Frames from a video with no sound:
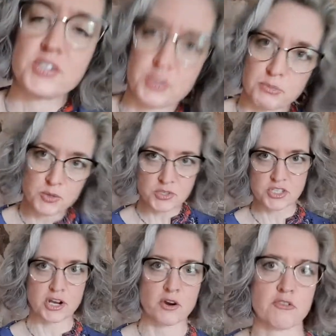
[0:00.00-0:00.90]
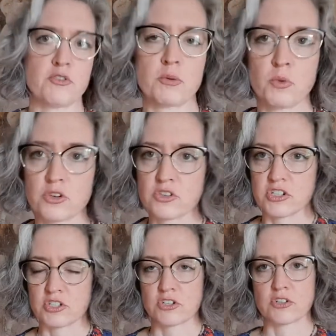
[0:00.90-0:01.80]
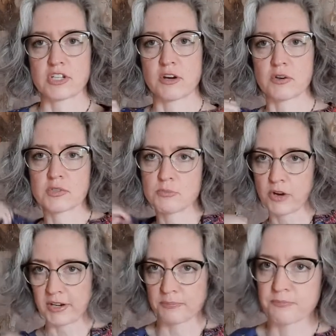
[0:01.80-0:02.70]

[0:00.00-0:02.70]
to the Muse Tarot for a more traditional tarot spread.